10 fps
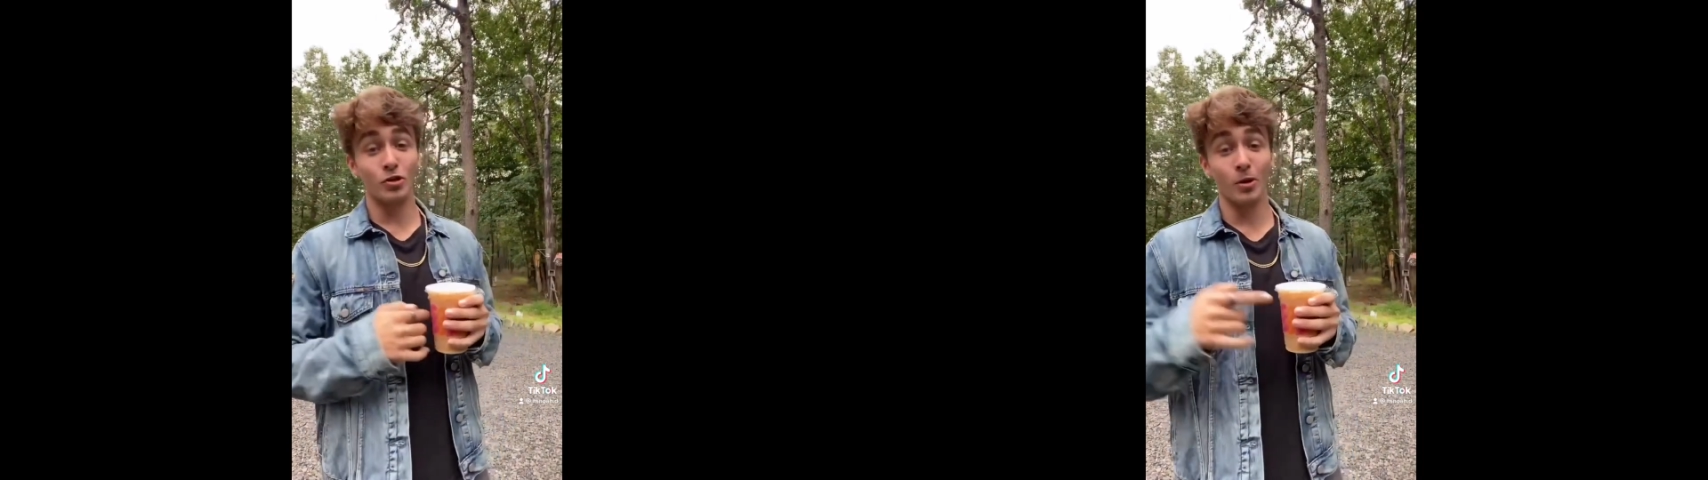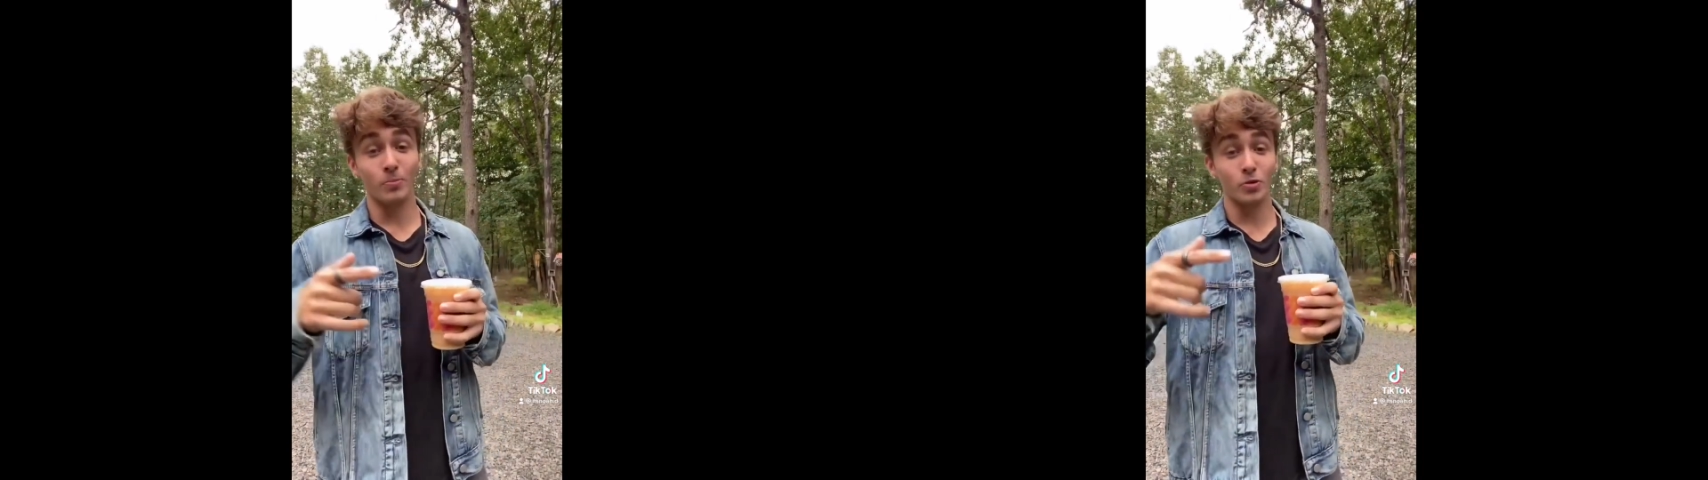to
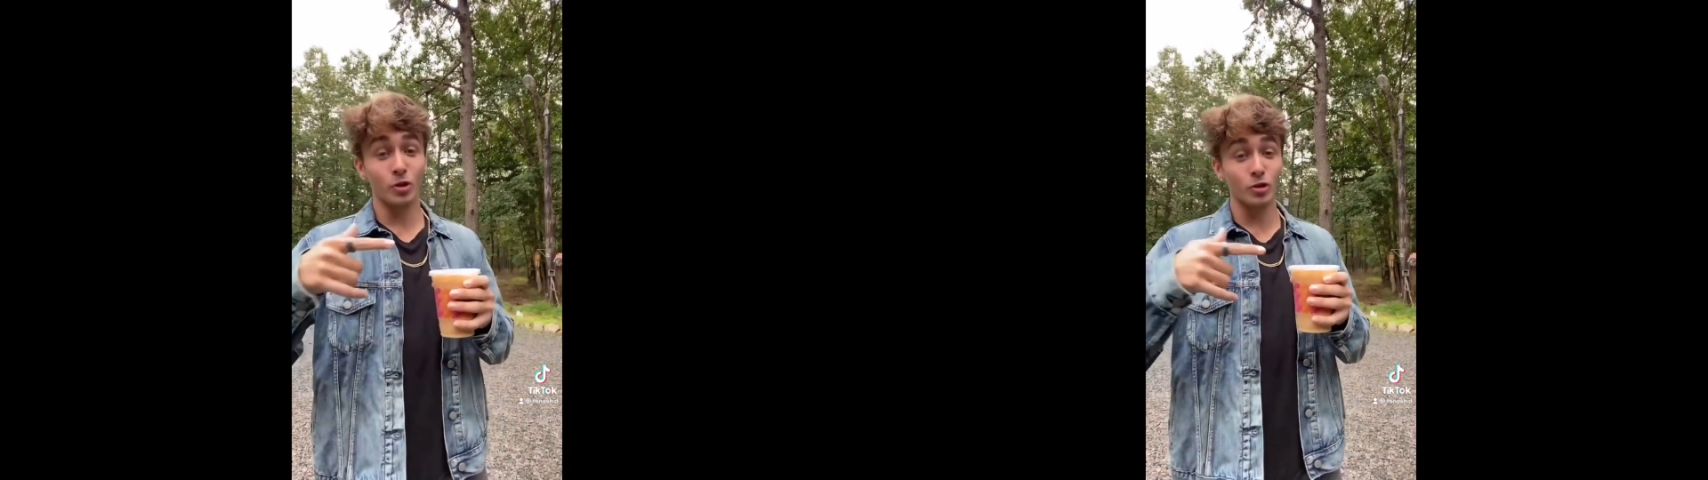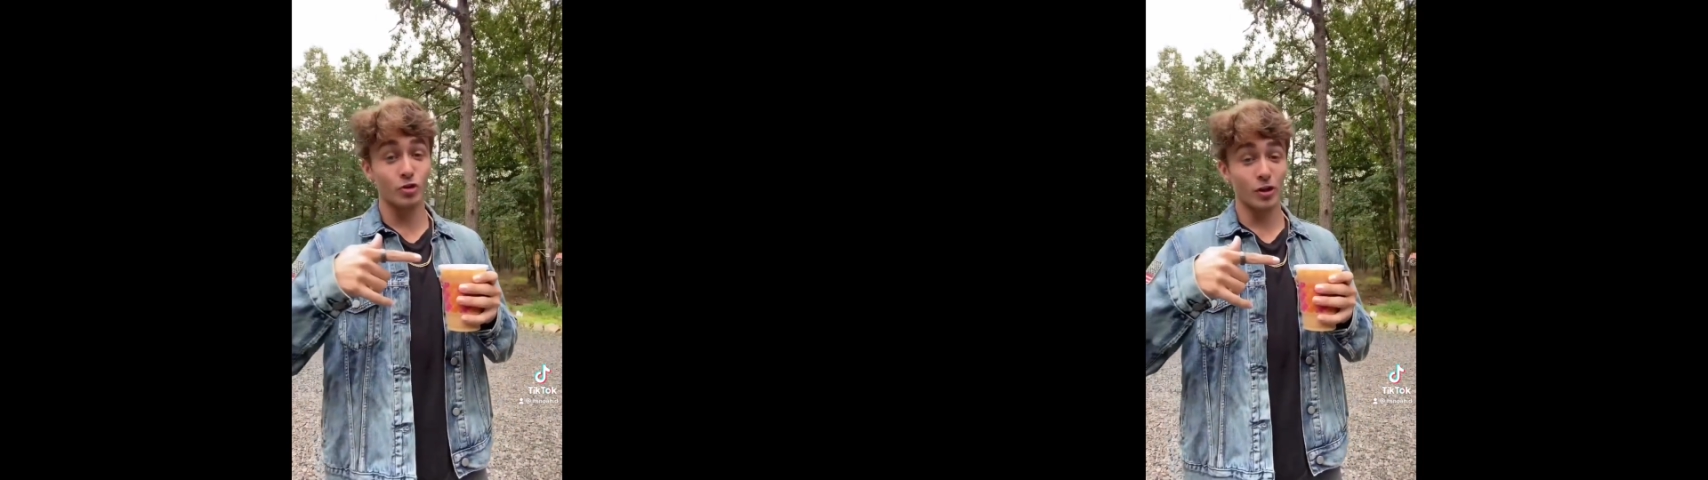dump
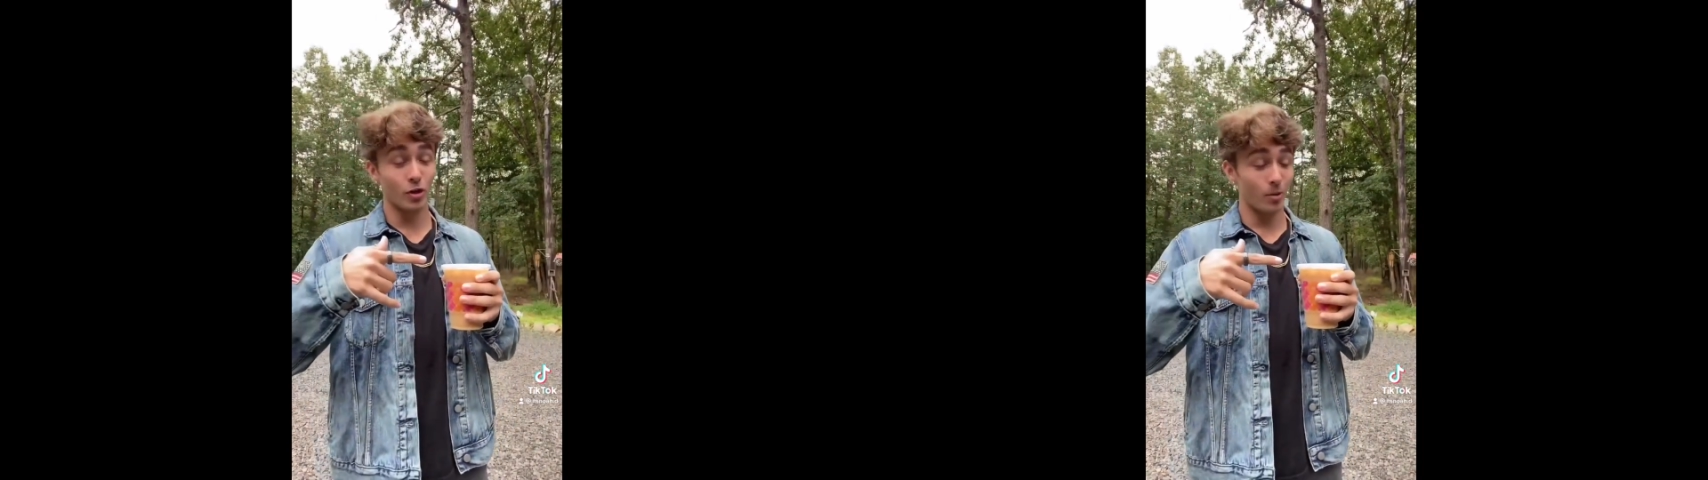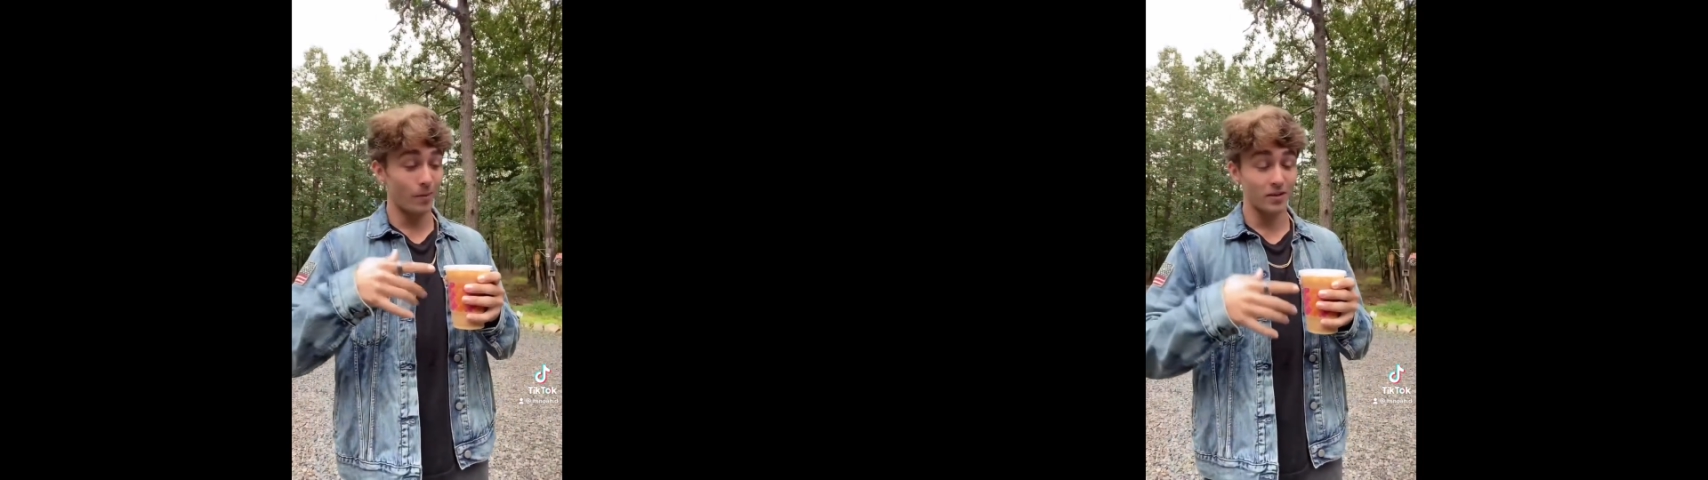your drink on